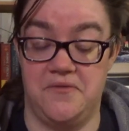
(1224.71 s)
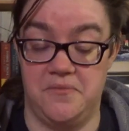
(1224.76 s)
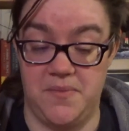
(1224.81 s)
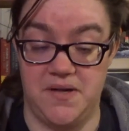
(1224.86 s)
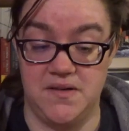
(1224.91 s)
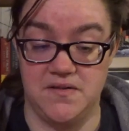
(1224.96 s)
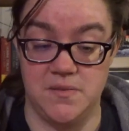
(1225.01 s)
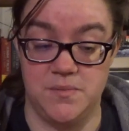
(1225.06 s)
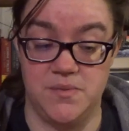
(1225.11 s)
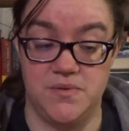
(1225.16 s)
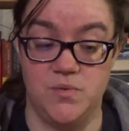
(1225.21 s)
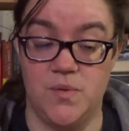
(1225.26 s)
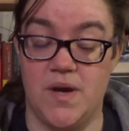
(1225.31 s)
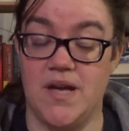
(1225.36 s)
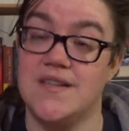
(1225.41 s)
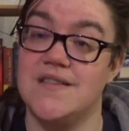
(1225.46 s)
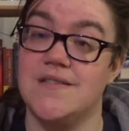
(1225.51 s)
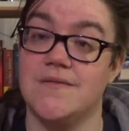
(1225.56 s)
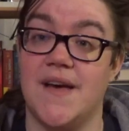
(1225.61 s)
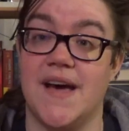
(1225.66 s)
multiple
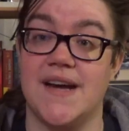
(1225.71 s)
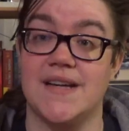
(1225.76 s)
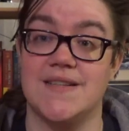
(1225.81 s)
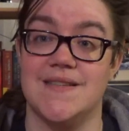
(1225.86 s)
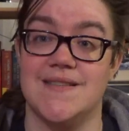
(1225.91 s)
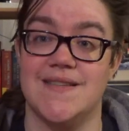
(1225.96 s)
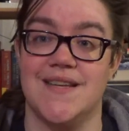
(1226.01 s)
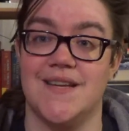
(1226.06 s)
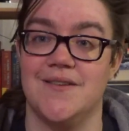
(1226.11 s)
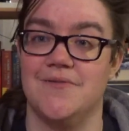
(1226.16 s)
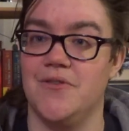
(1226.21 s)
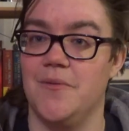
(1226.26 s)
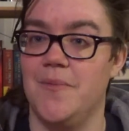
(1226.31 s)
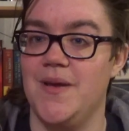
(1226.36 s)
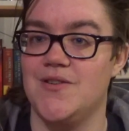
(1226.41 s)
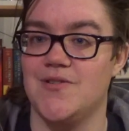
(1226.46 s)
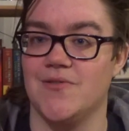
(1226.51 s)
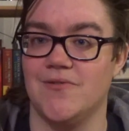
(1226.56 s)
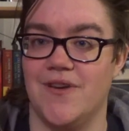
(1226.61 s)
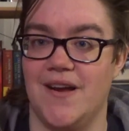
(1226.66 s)
ways of accessing
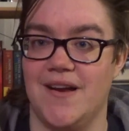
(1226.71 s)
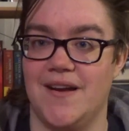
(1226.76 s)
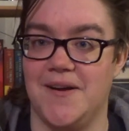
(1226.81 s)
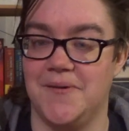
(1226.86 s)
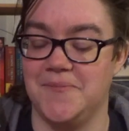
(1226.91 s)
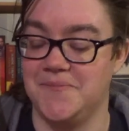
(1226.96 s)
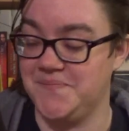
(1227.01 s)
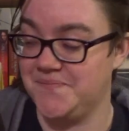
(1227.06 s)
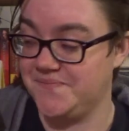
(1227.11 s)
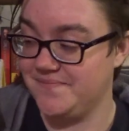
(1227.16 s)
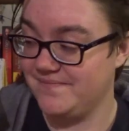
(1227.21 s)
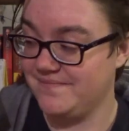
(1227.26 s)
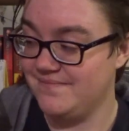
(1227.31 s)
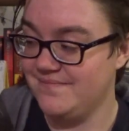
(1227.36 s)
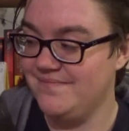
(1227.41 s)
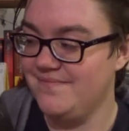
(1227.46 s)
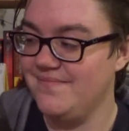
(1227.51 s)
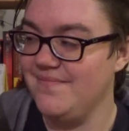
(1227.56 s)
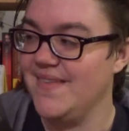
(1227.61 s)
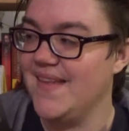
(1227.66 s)
information right now.
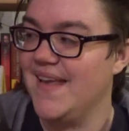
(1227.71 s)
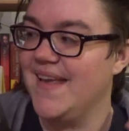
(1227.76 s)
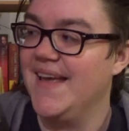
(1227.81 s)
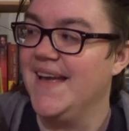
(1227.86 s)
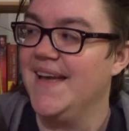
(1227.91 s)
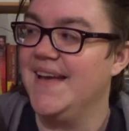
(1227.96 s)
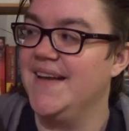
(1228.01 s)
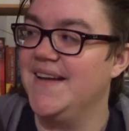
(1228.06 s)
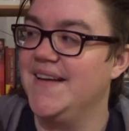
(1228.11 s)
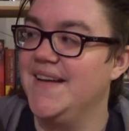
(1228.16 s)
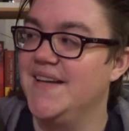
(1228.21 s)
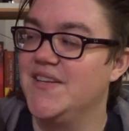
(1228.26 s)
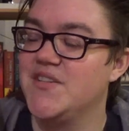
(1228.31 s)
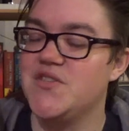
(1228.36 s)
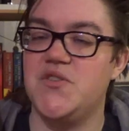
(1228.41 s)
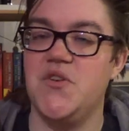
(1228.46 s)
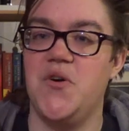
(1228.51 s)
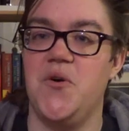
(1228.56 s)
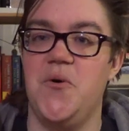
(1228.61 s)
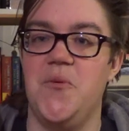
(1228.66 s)

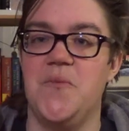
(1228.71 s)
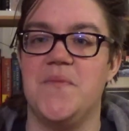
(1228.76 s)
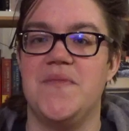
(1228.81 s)
So,